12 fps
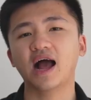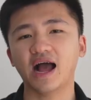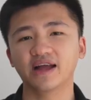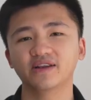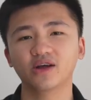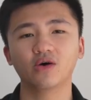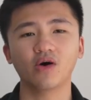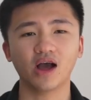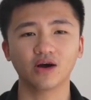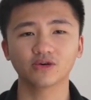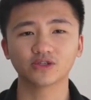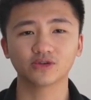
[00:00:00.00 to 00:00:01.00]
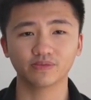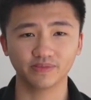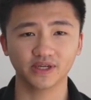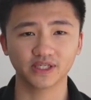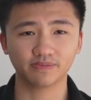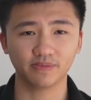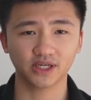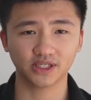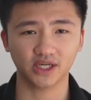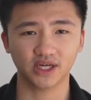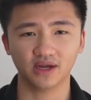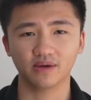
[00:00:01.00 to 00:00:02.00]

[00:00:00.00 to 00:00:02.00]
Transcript: I know I also miss Budgie,